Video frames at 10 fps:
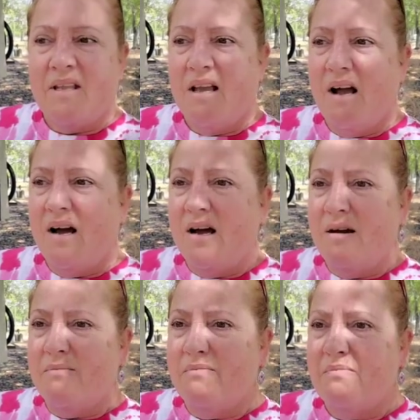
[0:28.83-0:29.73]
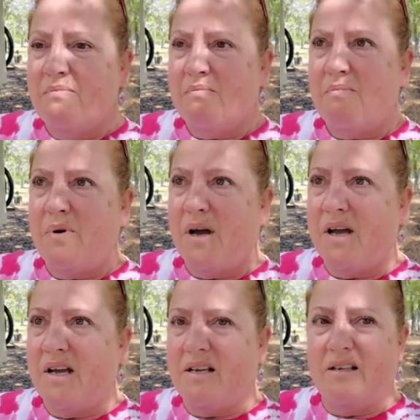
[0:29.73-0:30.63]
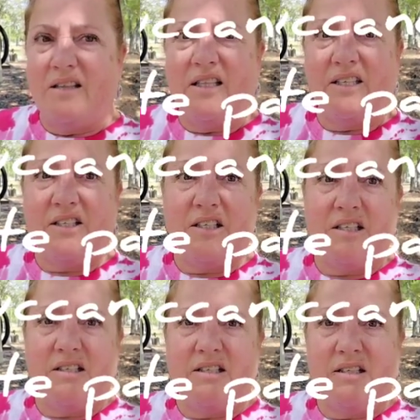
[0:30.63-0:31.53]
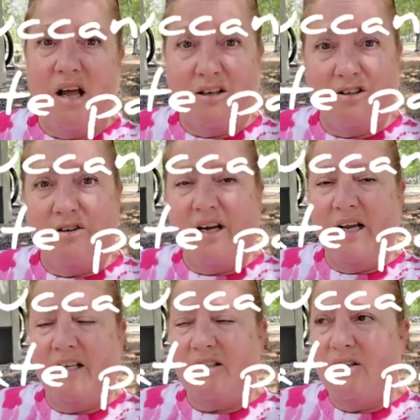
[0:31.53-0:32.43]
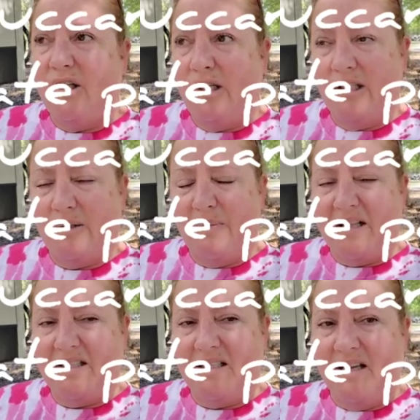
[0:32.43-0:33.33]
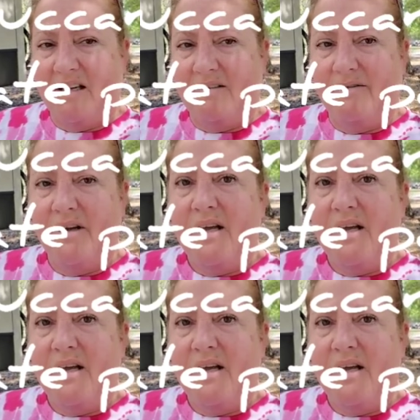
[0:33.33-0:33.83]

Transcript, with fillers: Um, but this is luxury. It's a little expensive.